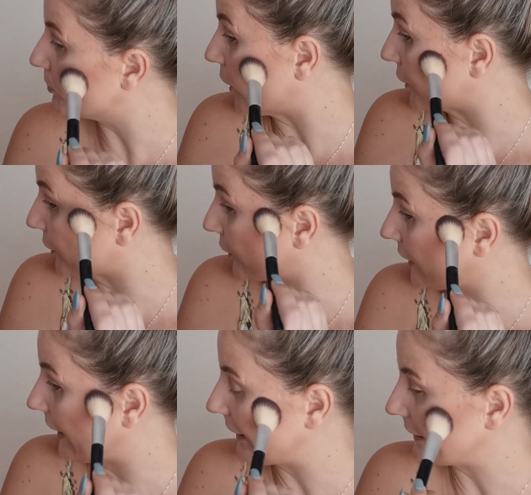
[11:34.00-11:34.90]

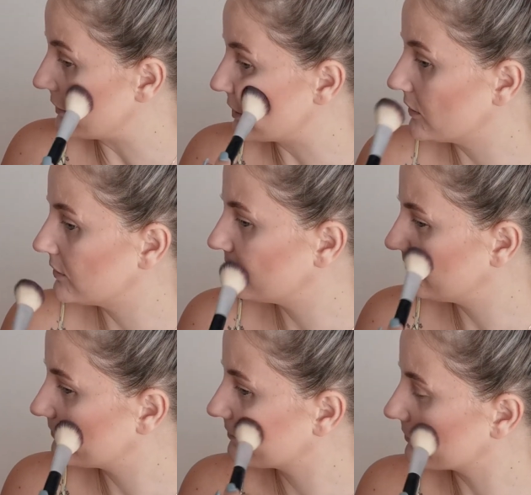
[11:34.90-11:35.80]
modern and
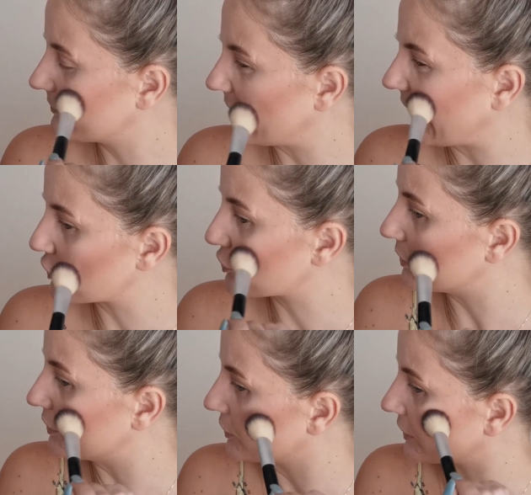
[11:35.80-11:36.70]

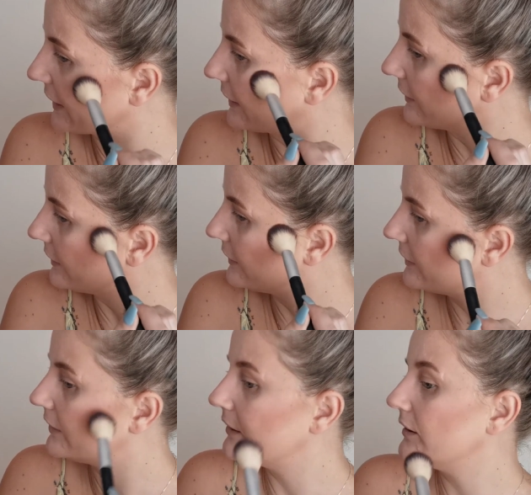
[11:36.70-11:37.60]
natural looking
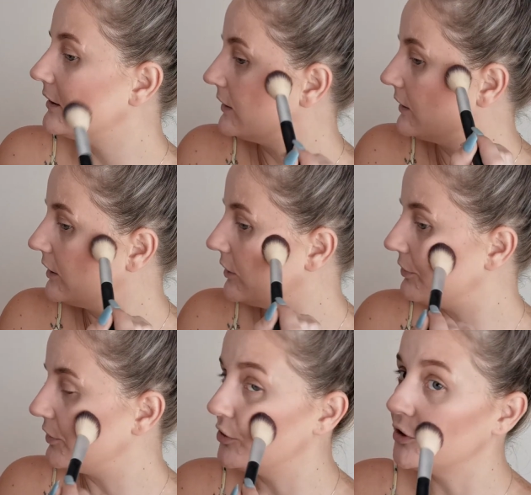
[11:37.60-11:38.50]

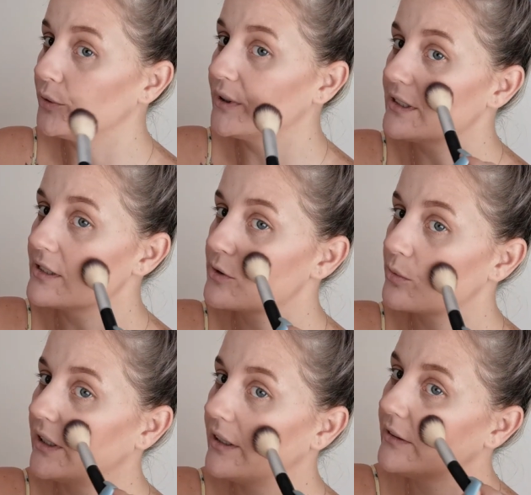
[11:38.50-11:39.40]
if you do it
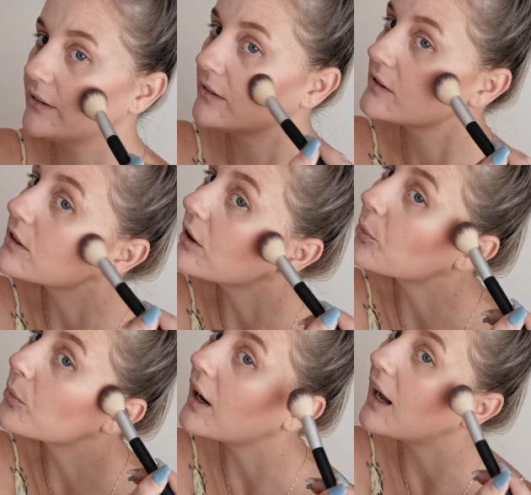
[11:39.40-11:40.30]
this way. So
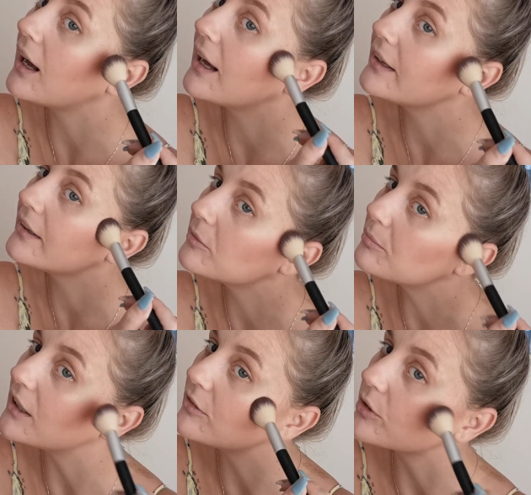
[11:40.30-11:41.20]
right
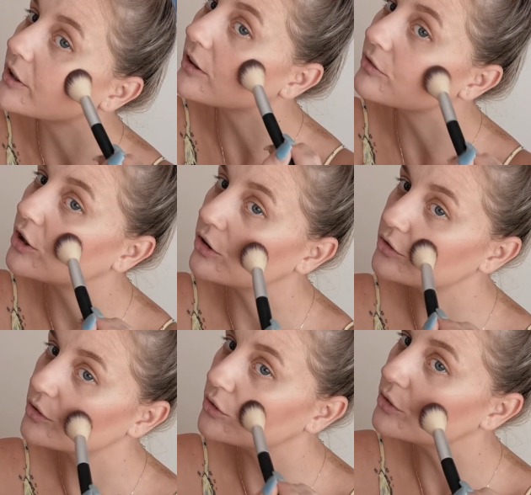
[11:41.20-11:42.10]
above where I've
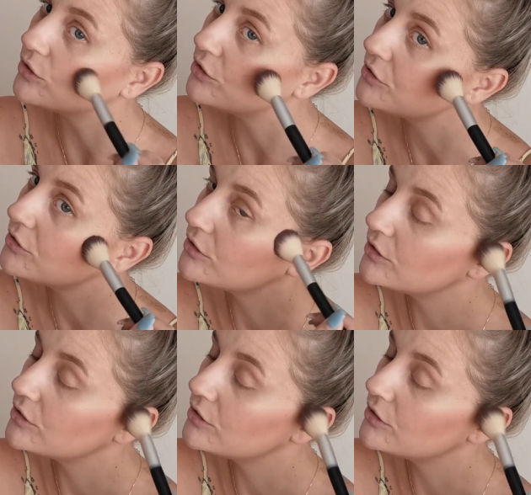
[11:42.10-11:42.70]
contoured,